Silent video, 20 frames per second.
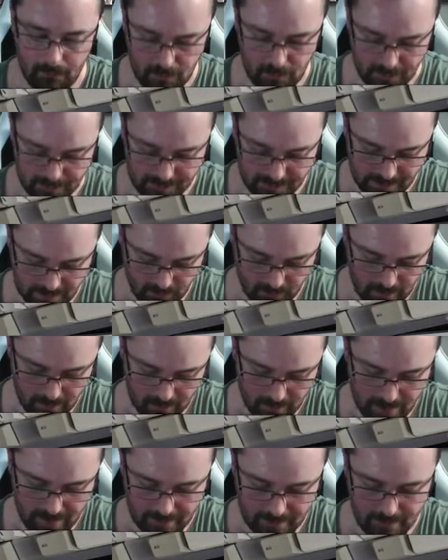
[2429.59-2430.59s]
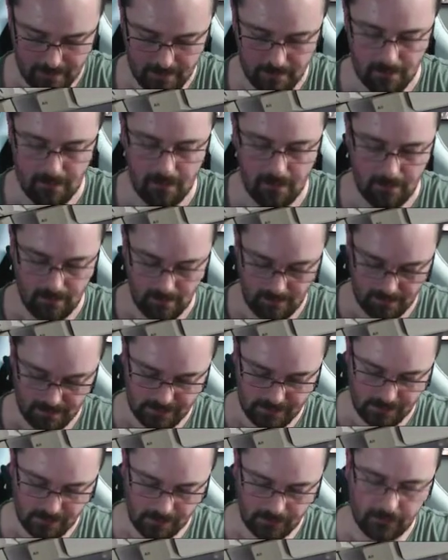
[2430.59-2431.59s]
row, seeing where we had
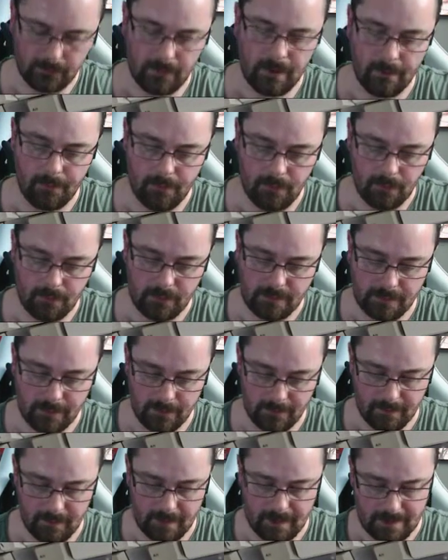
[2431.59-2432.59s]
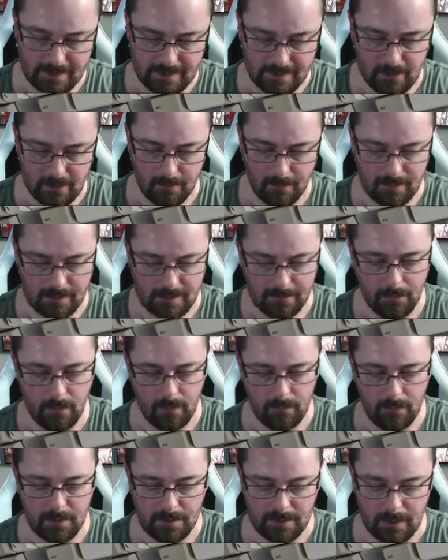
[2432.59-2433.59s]
soldered when the board was up last time, because the
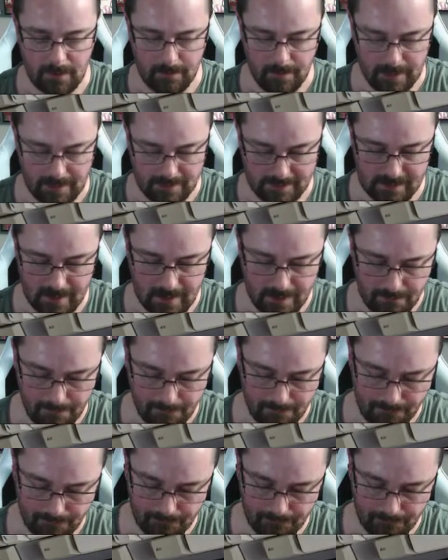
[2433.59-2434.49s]
bottom row is going to be the same,